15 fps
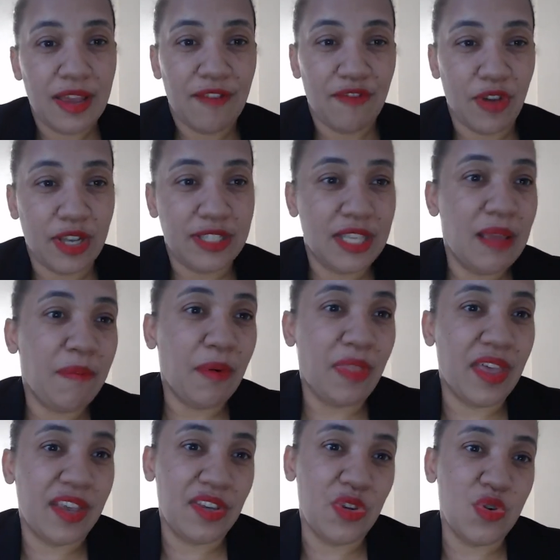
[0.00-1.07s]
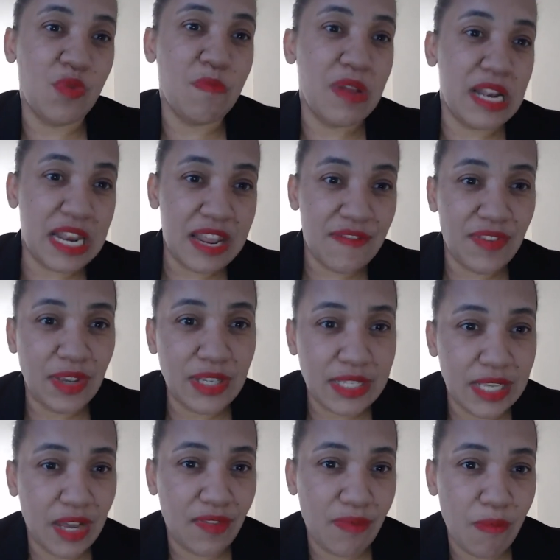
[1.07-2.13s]
for example, that you believe in
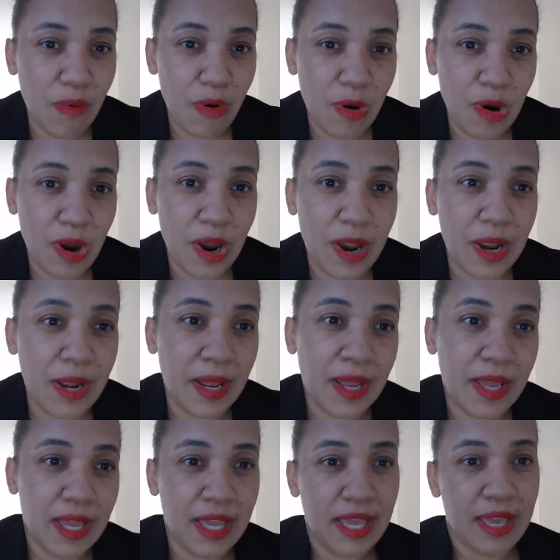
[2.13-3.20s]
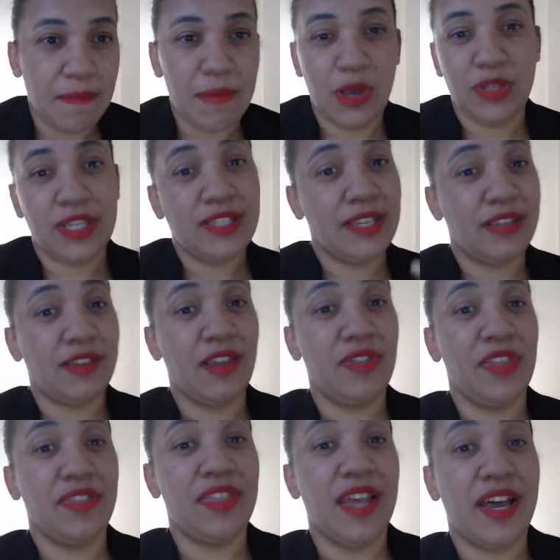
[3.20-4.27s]
yourself more because I said
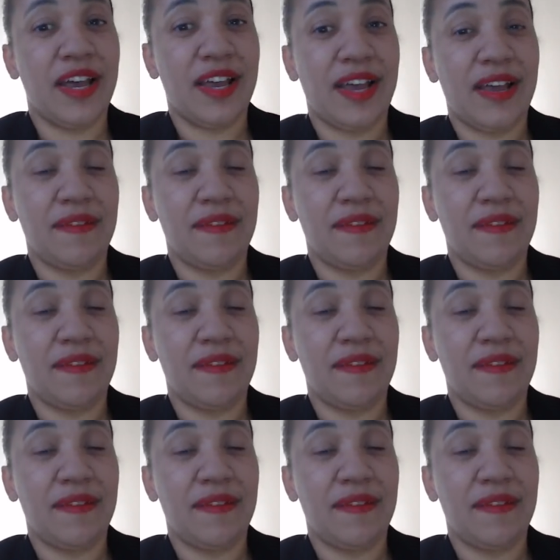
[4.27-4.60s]
something that